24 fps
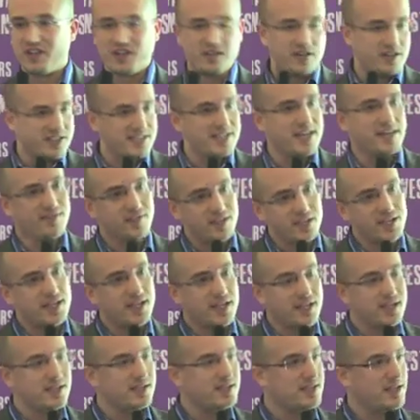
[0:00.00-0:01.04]
last 7
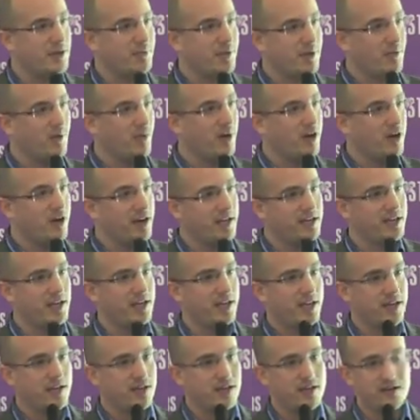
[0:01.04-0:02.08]
years, I've been
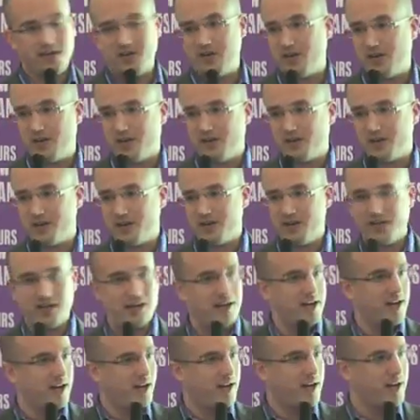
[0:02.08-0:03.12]
working
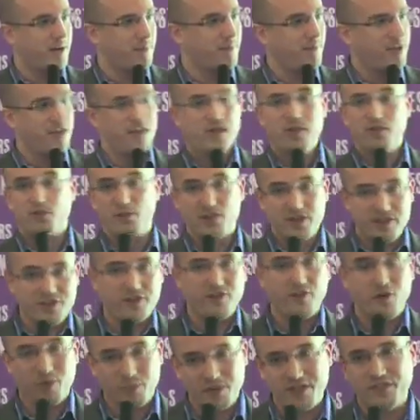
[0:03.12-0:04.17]
on
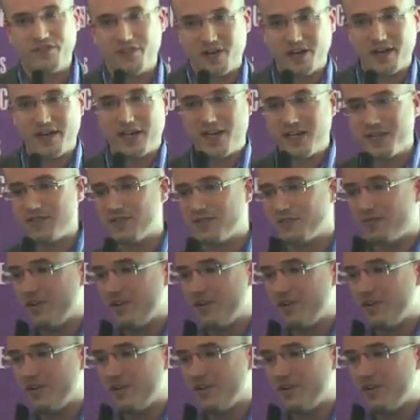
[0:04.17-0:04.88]
reforming finance and